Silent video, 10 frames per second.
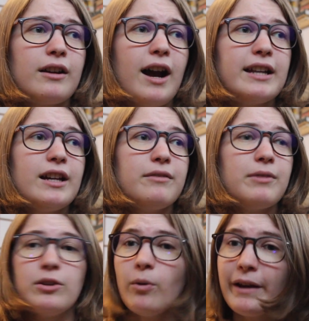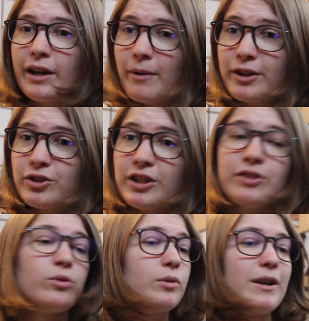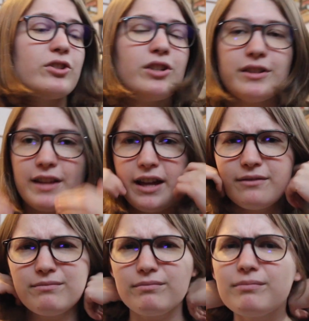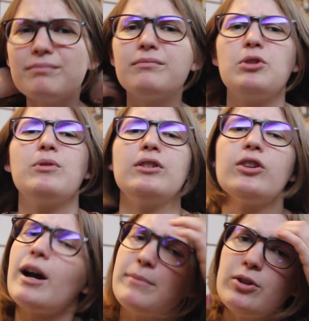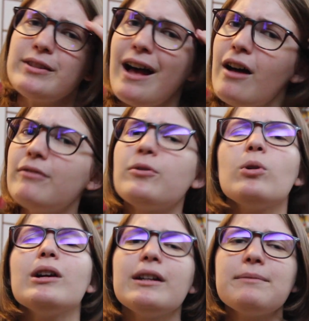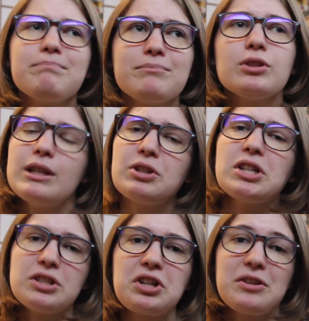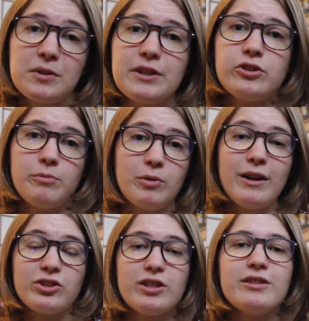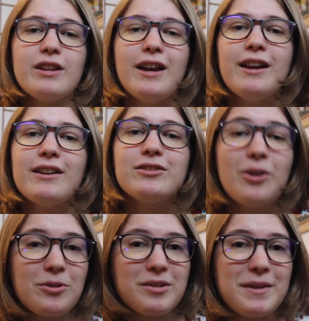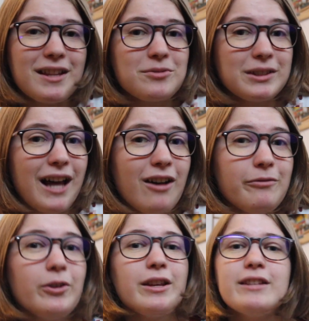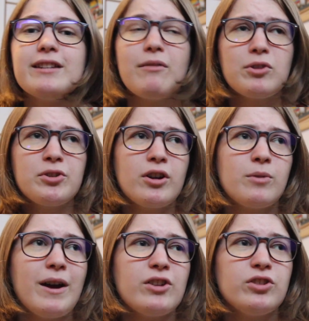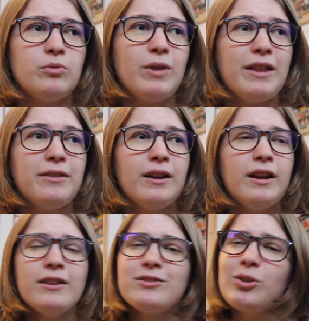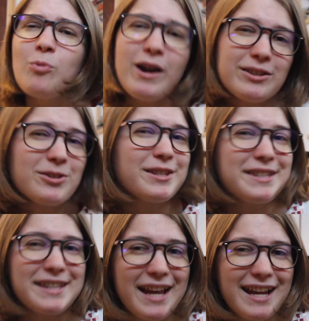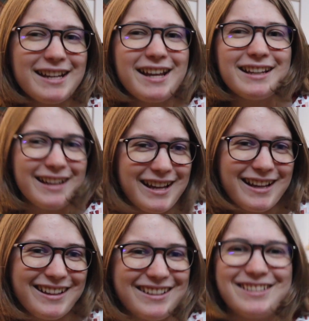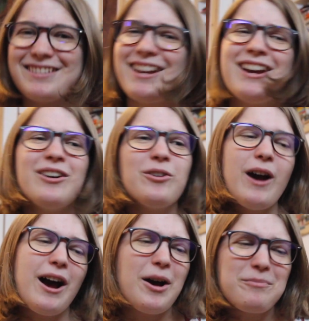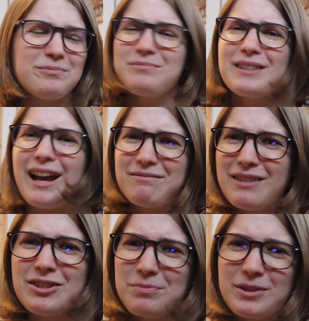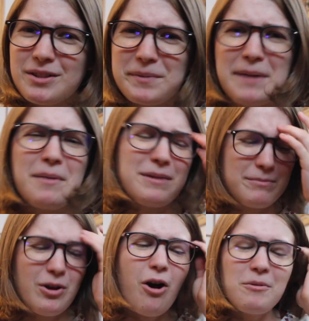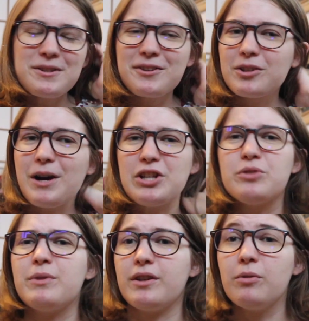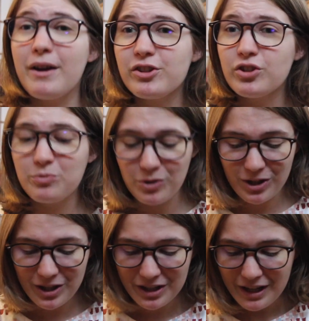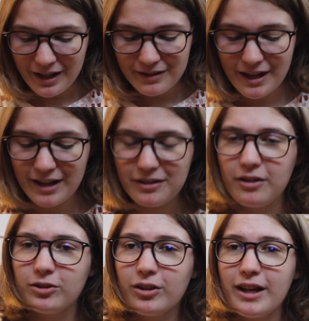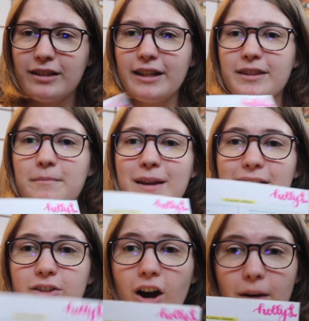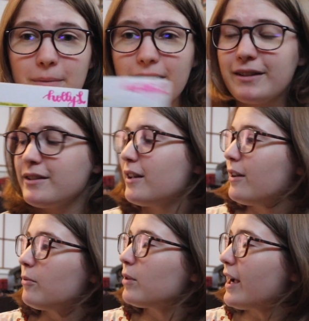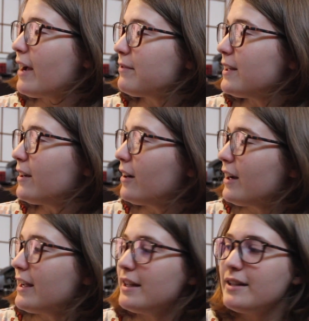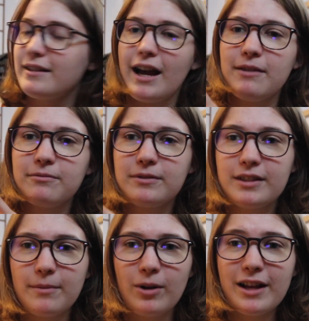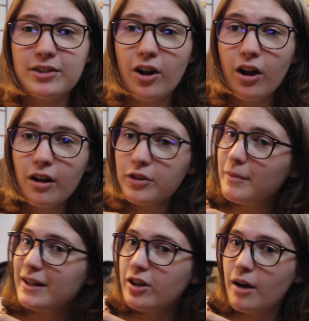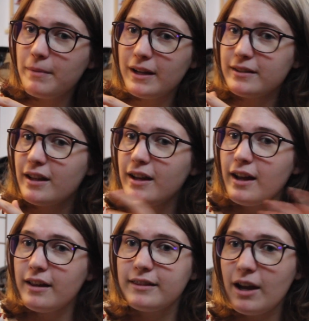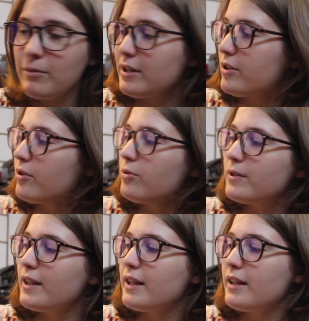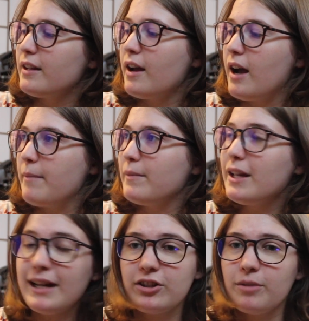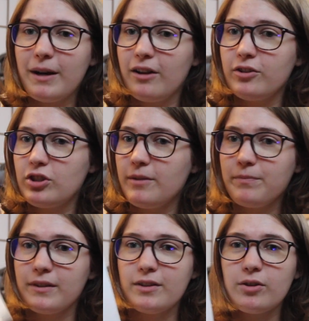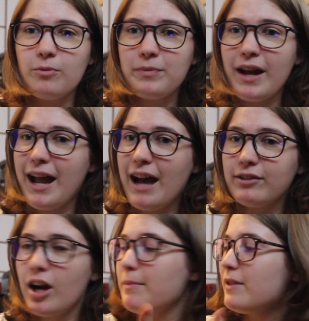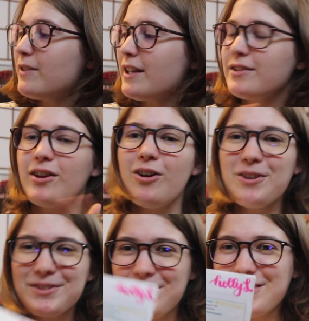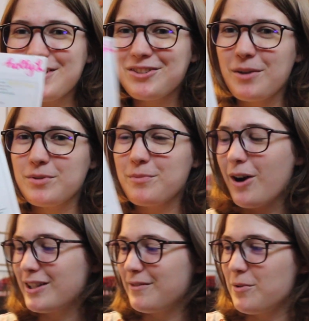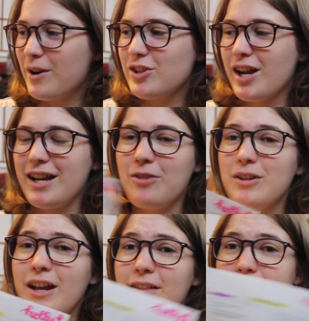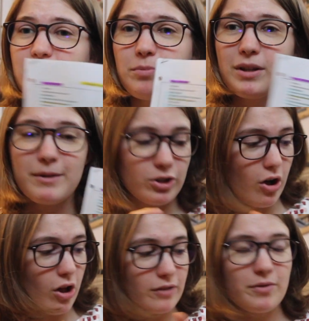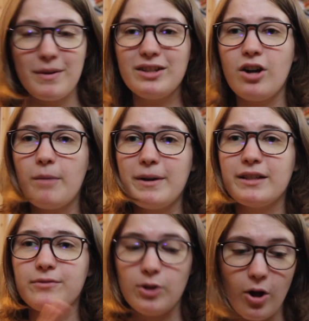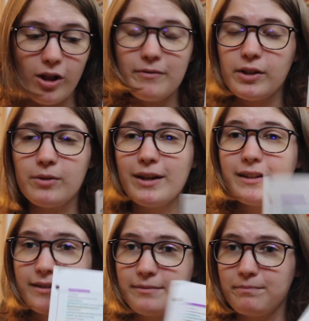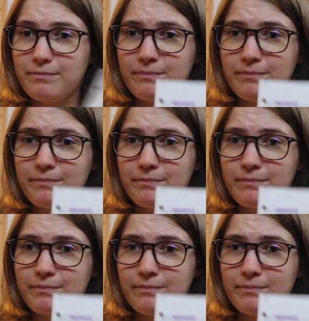kind of annoying questions or questions that you could look up yourself or just generally stupid questions. So something that's really helpful is never start a question with, so what you're saying is, um, yeah, that just puts the blame on people. Always start a question with a question word, then look at like the main topics. What I have here is I summarized all the main topics that we use um, in HL Biology. So I have a copy of this also in the description box if you want to check it out. These are pretty much all of the main topics for all of the units.